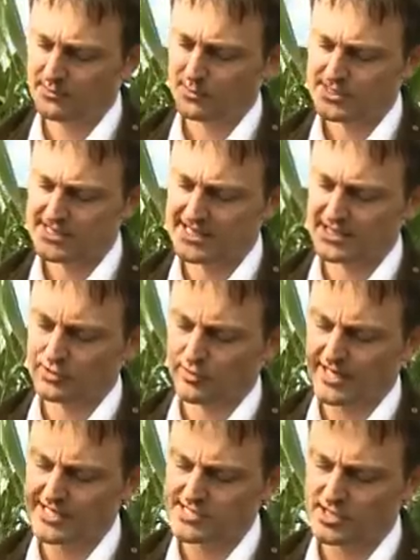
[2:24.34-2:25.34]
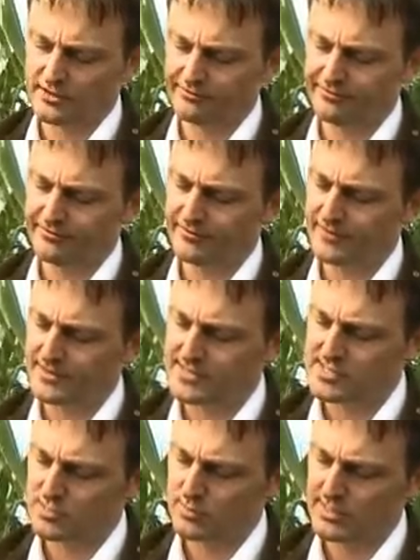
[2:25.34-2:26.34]
We can take the grains off and
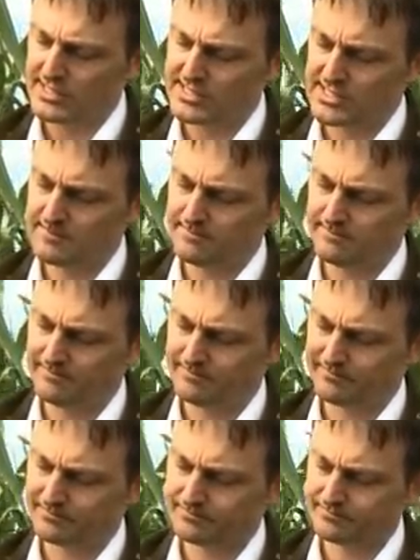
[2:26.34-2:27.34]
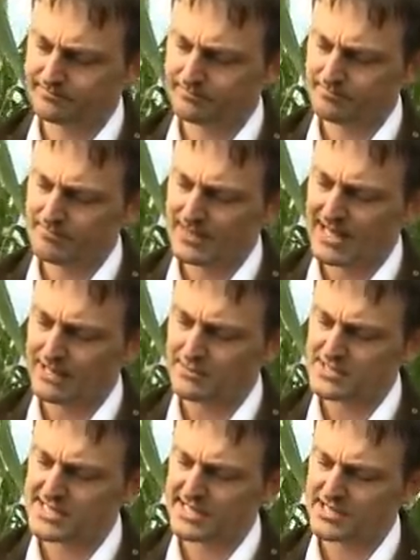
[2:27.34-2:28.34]
squeeze them. I can
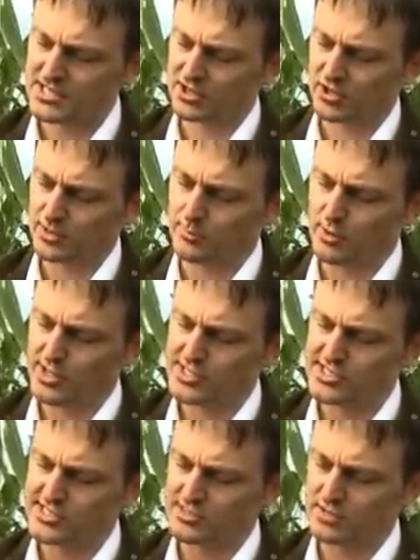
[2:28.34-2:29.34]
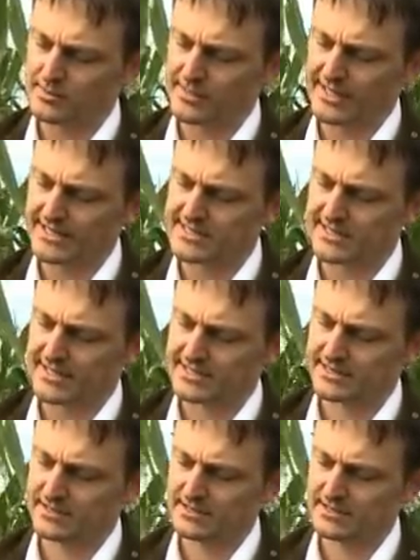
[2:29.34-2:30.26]
see there's a lot of moisture still coming out of that.